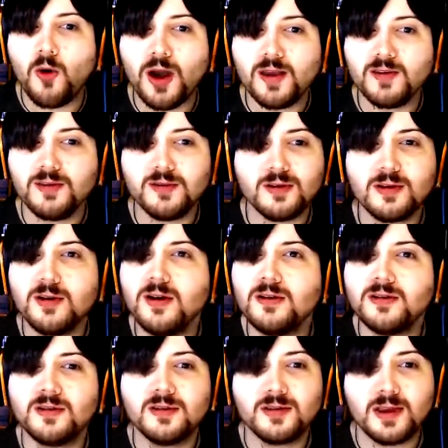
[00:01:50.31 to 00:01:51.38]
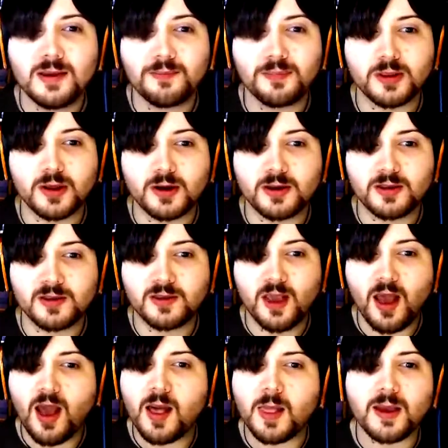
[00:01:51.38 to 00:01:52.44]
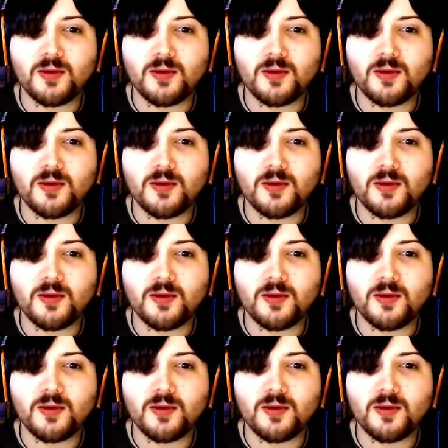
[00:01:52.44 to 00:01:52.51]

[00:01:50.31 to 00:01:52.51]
is there constantly blocks like